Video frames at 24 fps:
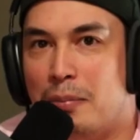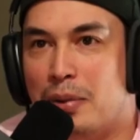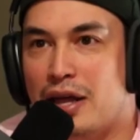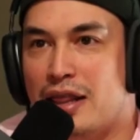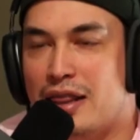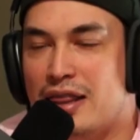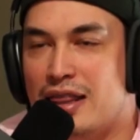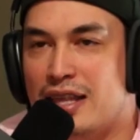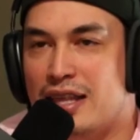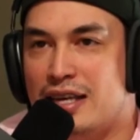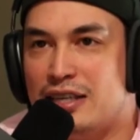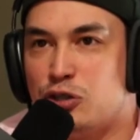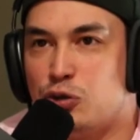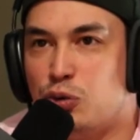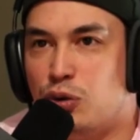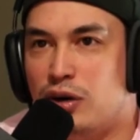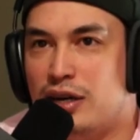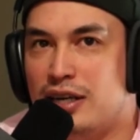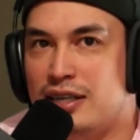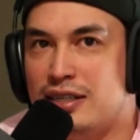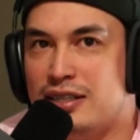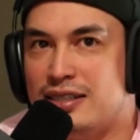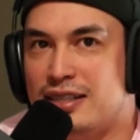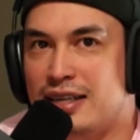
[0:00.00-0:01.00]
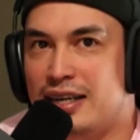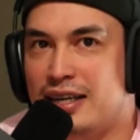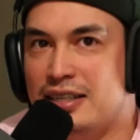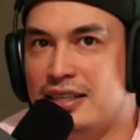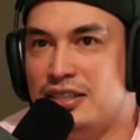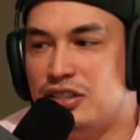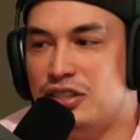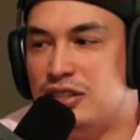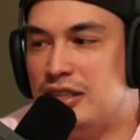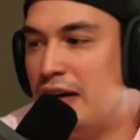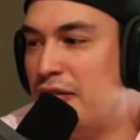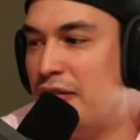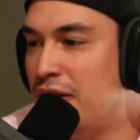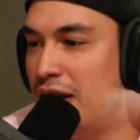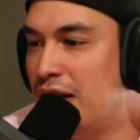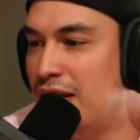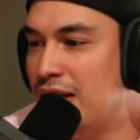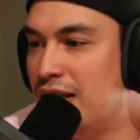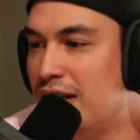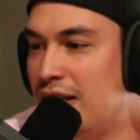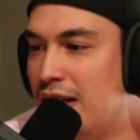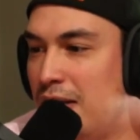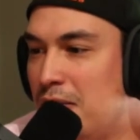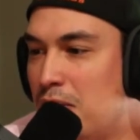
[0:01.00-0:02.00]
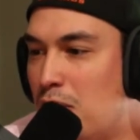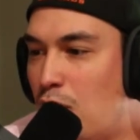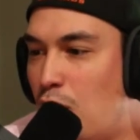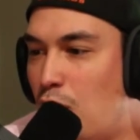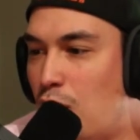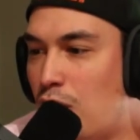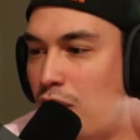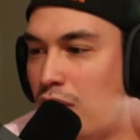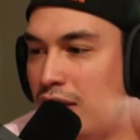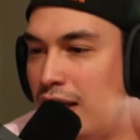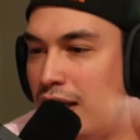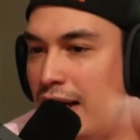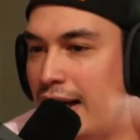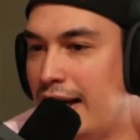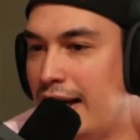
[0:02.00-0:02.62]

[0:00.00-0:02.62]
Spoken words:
this one is definitely more like